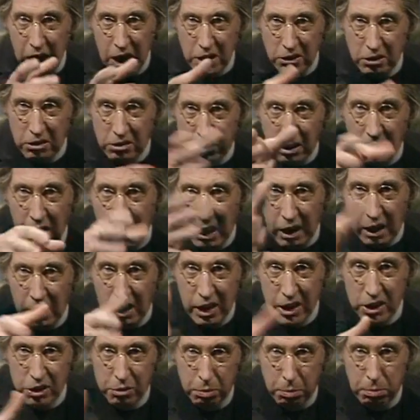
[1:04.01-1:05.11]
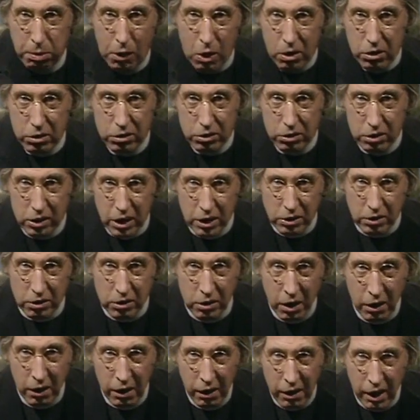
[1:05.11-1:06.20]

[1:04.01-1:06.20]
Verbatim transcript: this hellish box, this